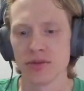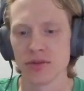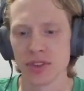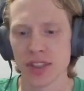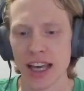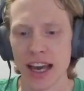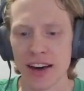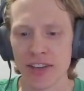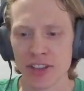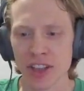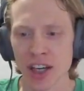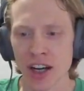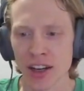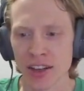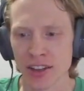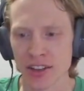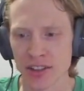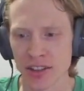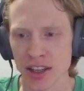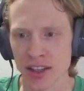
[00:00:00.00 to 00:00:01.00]

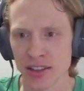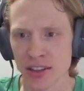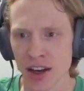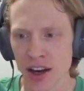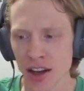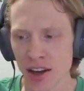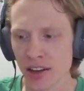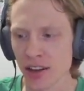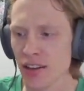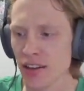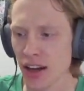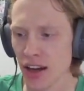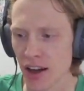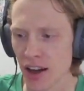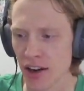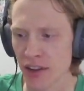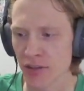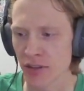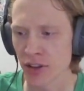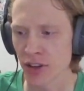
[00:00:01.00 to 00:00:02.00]
Caveat is that not
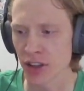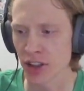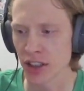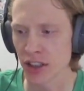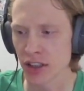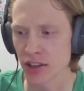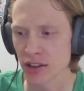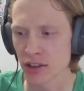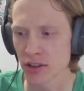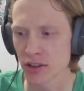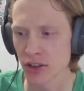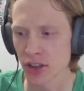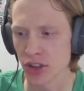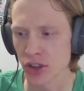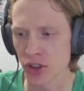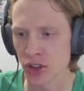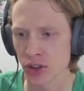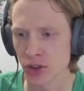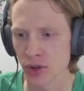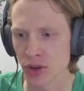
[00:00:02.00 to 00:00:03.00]
every
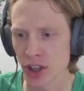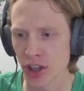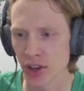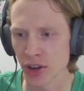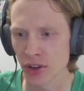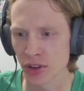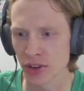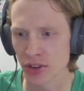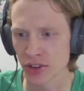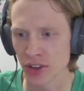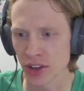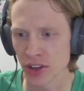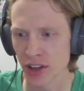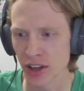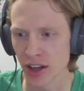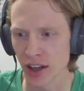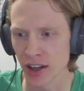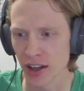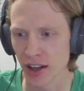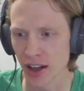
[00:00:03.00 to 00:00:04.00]
creature you kill is going
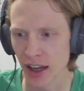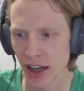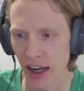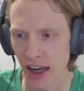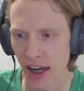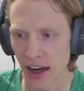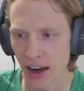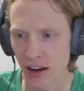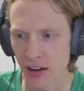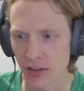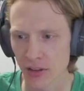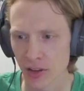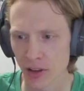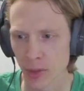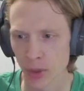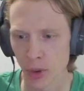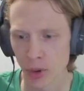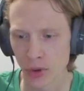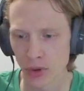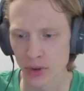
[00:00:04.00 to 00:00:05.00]
to have the
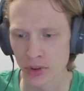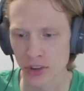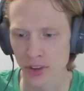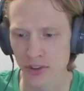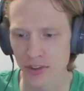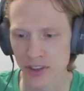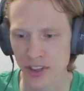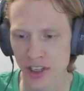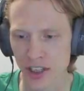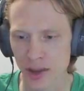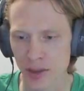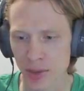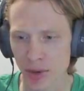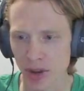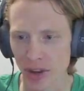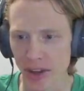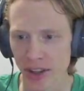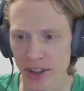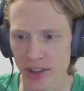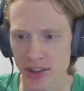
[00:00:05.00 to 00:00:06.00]
portal glyphs on it,
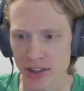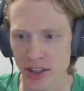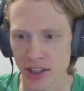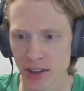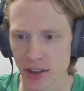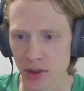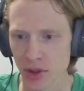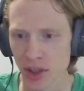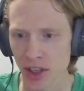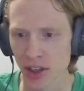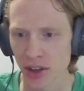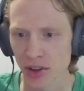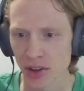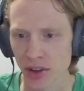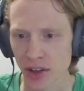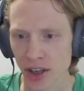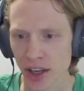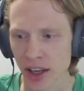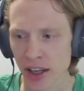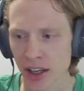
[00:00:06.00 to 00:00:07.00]
but like say you
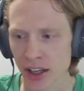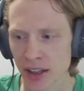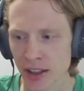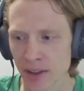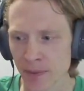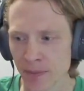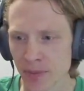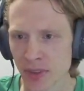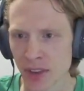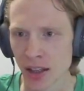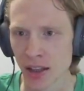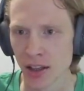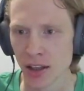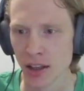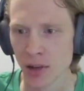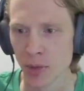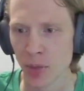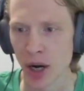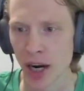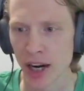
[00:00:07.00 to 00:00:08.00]
kill a
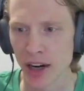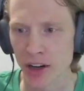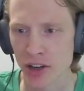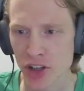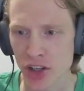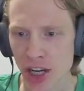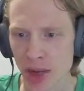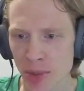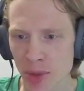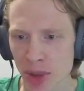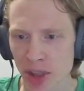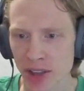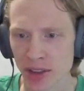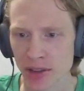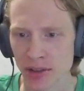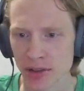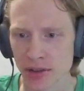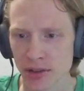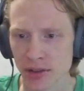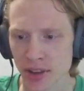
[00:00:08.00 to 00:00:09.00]
pyre
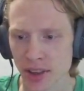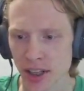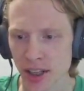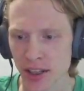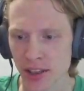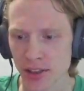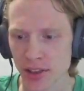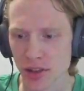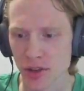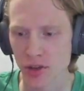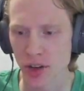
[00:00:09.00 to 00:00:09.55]
champion and